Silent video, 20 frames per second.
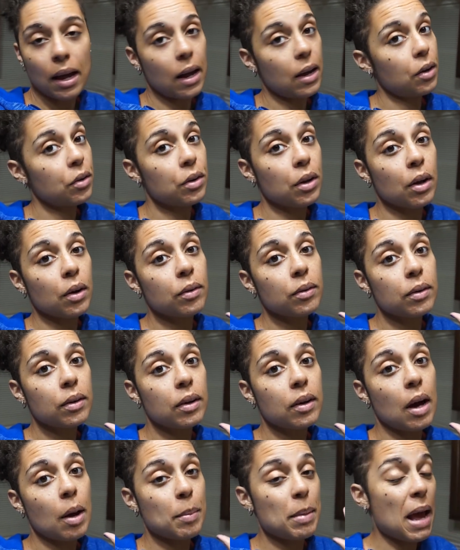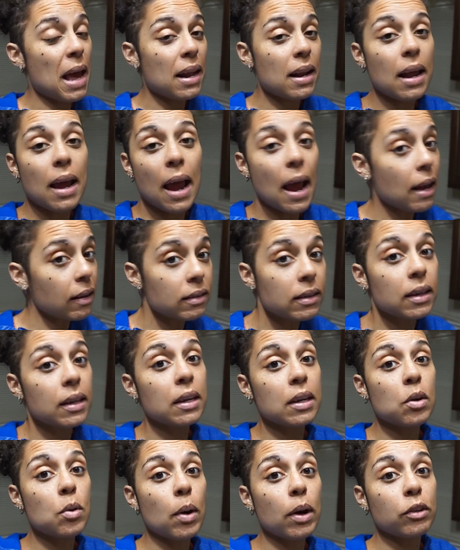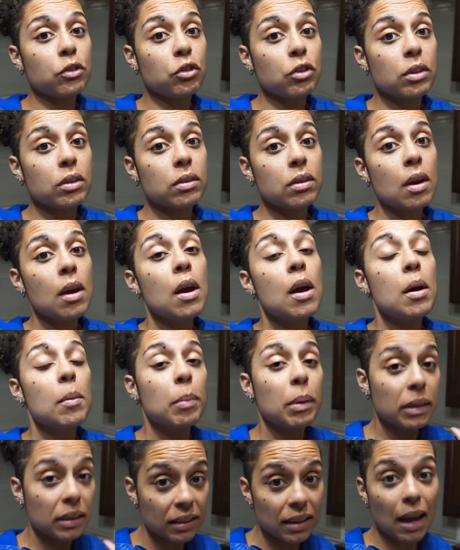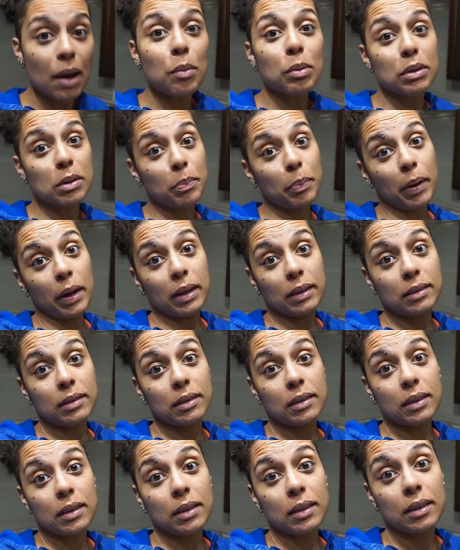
I don't know. I'm not asking any questions, but today was a bust.